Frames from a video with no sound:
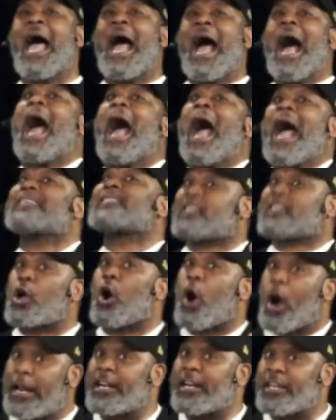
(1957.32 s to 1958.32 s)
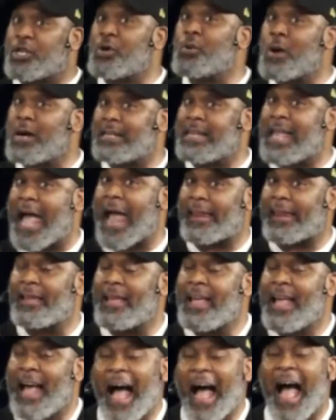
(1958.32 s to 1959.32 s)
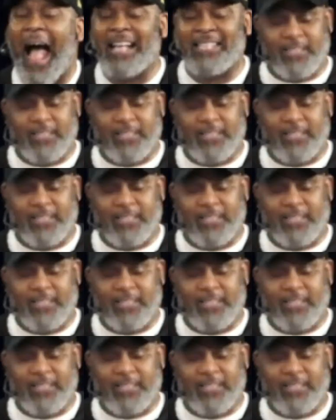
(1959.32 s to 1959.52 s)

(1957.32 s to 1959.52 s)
I started doing that. I